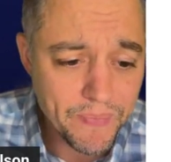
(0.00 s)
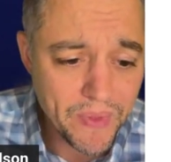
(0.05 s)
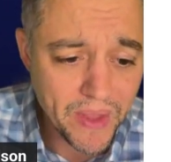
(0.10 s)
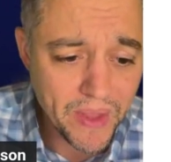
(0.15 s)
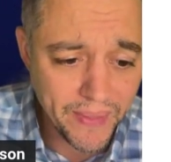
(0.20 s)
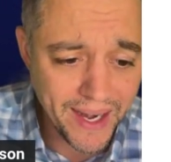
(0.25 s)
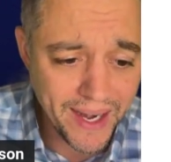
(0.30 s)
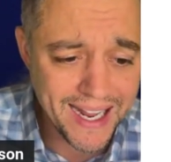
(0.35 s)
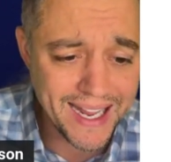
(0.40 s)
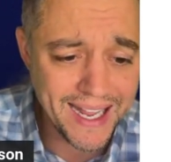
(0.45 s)
And
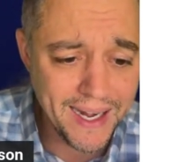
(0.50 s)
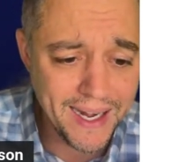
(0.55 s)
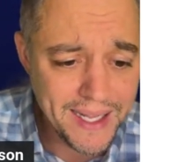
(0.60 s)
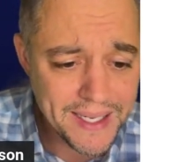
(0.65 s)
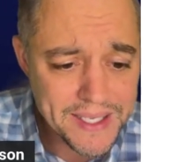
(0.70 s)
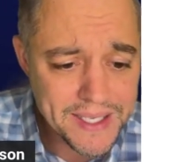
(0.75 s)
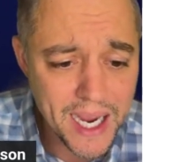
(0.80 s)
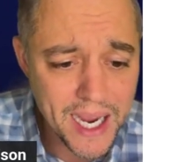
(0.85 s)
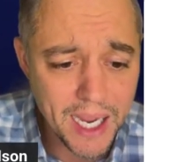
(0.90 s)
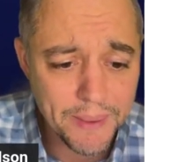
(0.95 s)
then at any
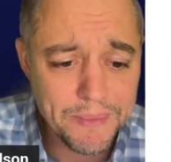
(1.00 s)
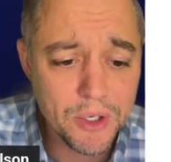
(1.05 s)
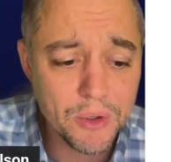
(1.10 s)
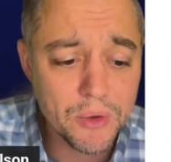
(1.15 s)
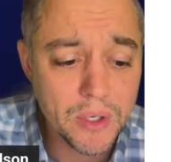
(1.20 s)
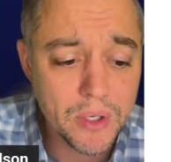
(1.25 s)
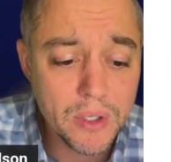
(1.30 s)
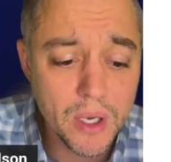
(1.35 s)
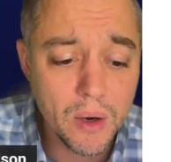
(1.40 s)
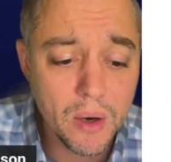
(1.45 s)
time you
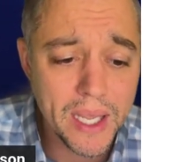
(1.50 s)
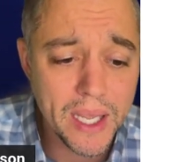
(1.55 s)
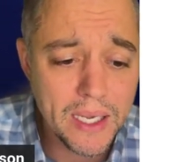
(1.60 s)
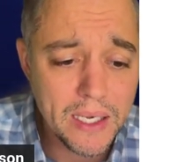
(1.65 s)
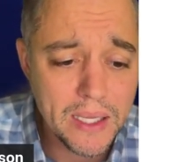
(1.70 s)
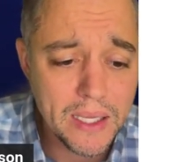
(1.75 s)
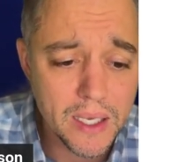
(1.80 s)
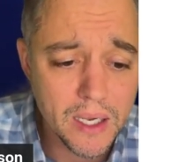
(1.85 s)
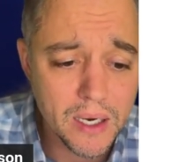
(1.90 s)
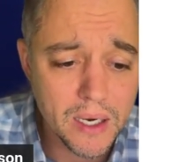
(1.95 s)
can go in
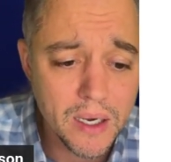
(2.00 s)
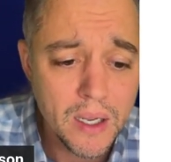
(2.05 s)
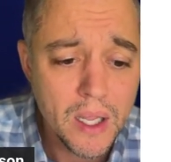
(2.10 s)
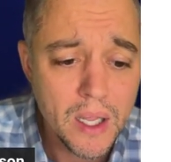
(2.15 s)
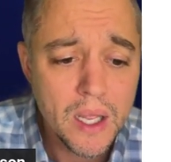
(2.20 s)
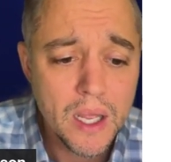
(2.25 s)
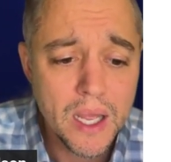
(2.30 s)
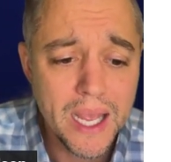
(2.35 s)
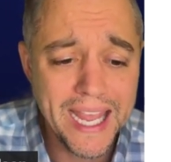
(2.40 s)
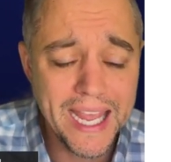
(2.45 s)
here
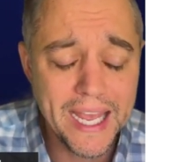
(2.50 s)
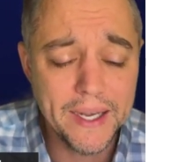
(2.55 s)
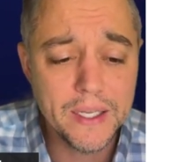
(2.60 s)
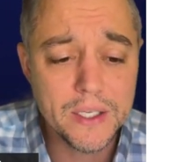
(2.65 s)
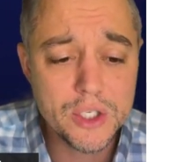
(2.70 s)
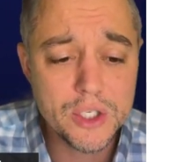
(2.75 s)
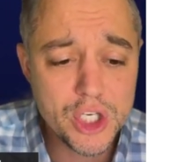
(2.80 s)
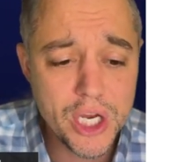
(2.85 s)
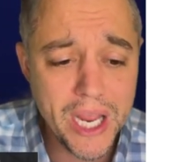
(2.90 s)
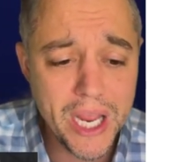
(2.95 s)
and
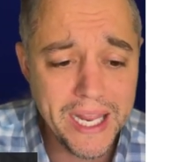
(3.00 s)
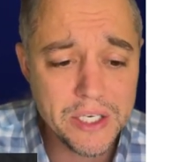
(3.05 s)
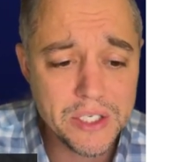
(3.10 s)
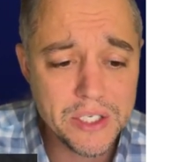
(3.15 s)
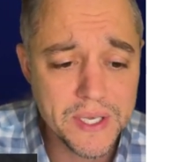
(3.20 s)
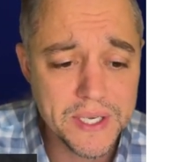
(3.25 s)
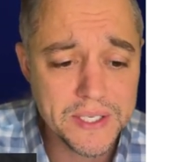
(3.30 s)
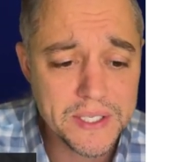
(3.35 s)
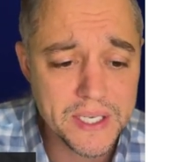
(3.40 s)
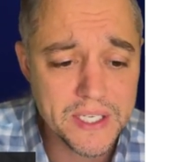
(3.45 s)
change
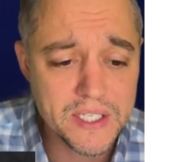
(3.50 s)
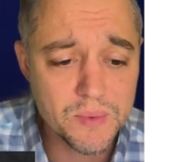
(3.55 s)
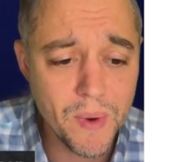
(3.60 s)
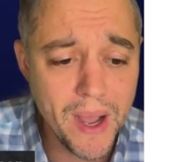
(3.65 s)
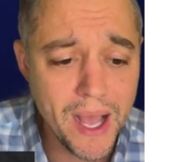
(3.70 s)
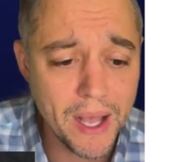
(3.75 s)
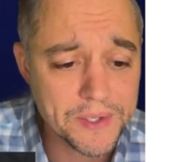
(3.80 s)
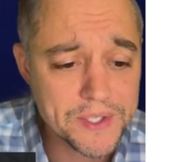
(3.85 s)
this as well.